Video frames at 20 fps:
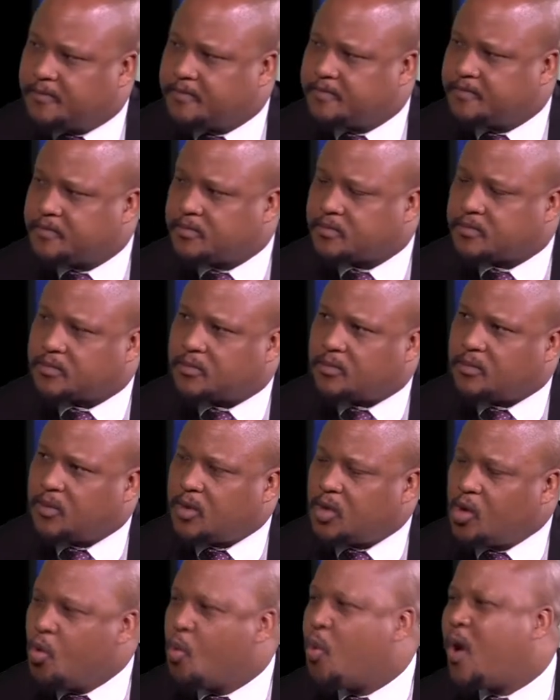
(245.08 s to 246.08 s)
Yes.
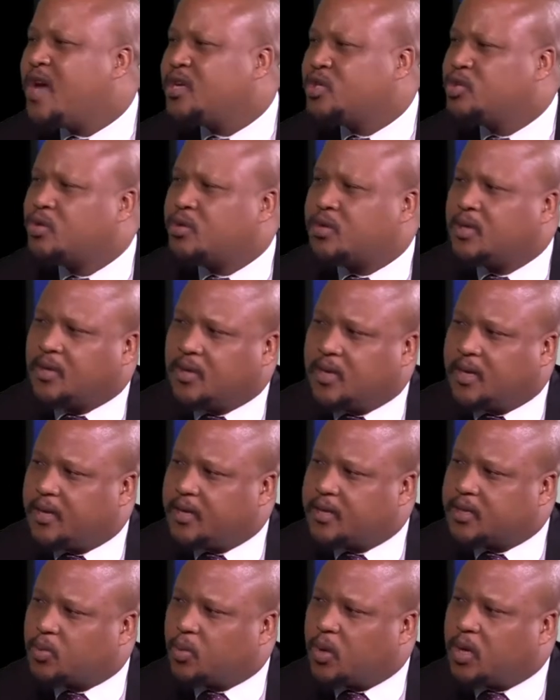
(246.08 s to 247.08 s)
Why do you think that
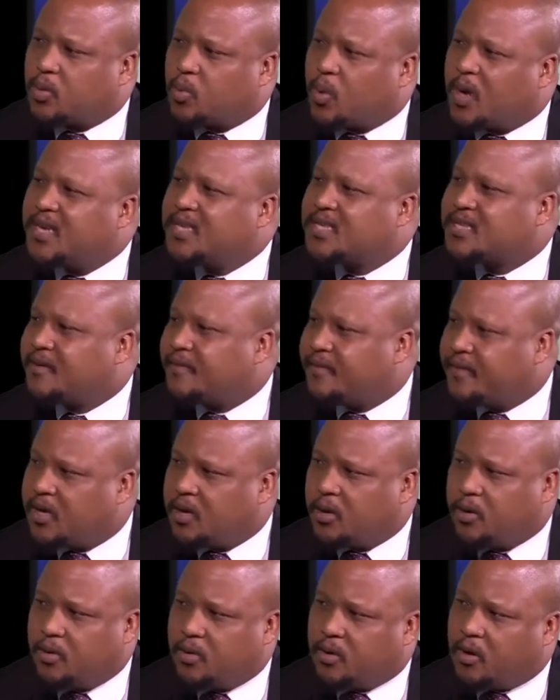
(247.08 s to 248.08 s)
is? What What is the
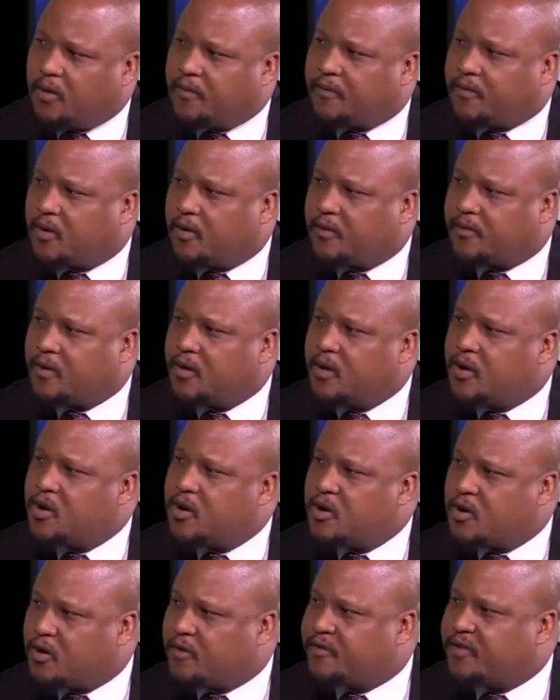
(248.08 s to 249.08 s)
value of, of,
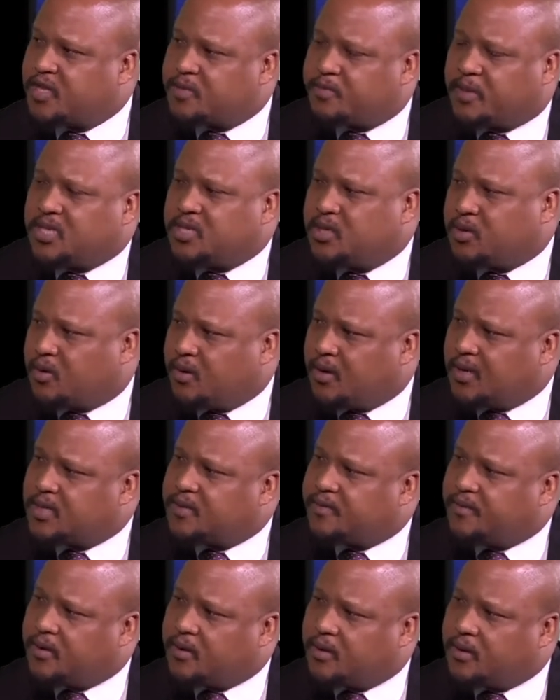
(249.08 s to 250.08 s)
of this particular
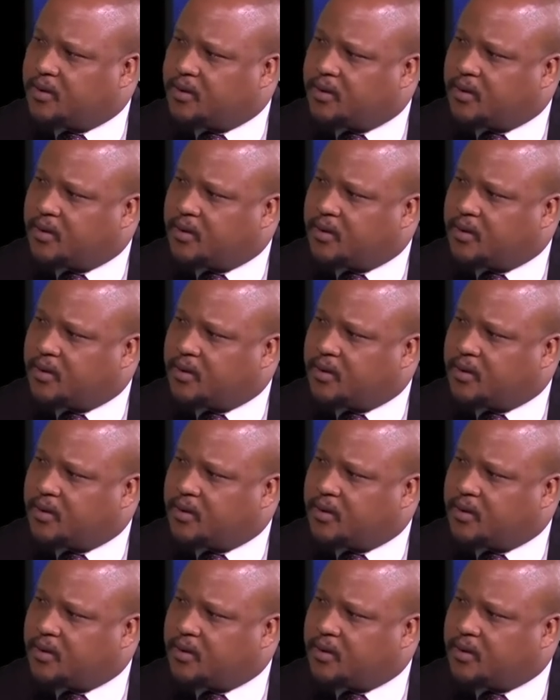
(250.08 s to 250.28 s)
sphere?